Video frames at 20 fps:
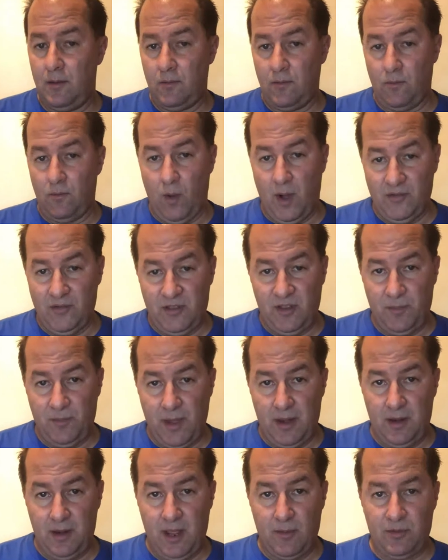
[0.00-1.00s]
Once he's
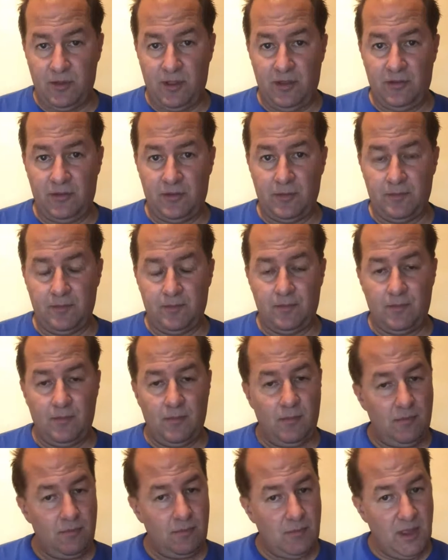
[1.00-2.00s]
been hit with these,
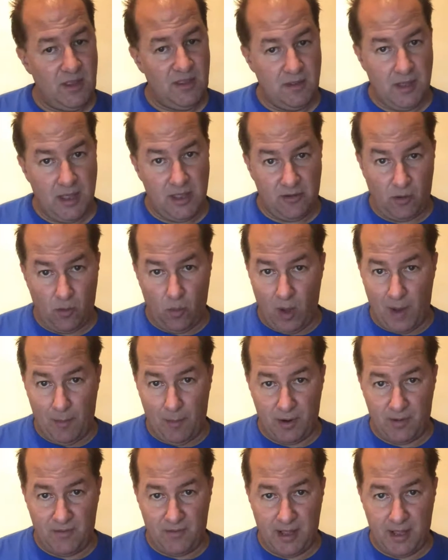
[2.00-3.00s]
he's
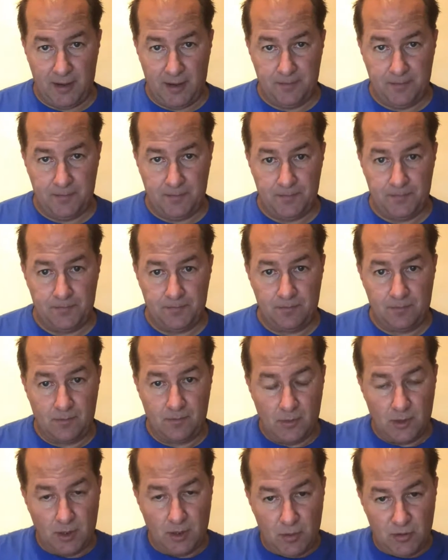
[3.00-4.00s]
cooperative again,
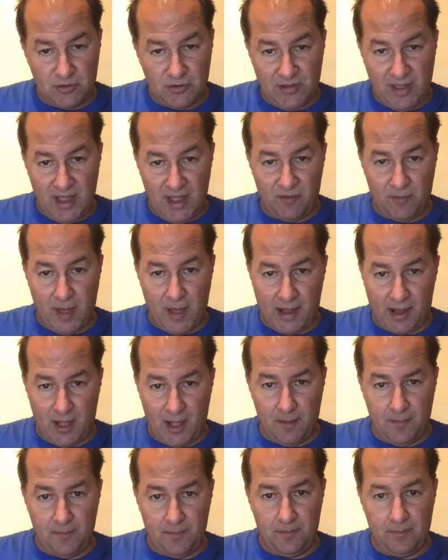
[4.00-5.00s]
puts his hands back
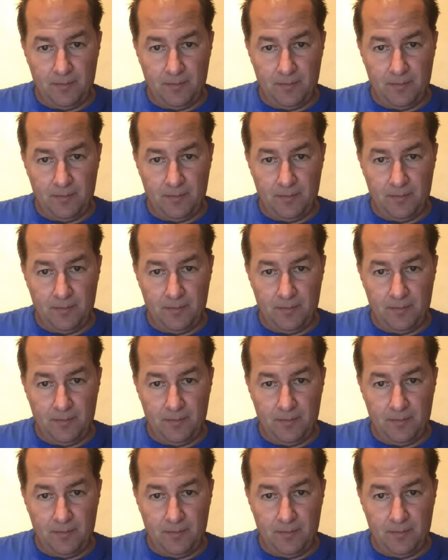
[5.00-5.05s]
up.